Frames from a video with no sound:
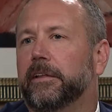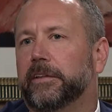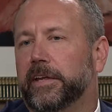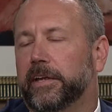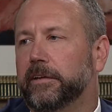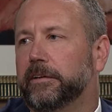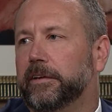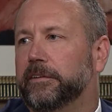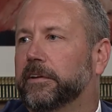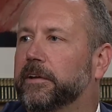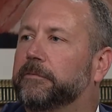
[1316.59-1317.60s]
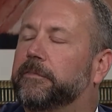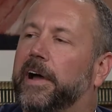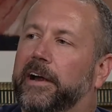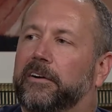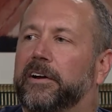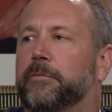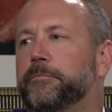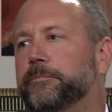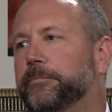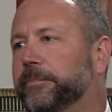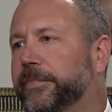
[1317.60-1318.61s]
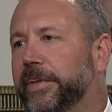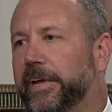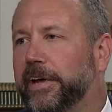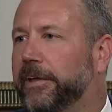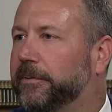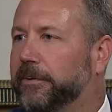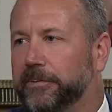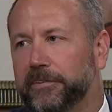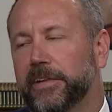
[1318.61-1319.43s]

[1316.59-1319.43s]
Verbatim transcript: that it's going to fire up the others,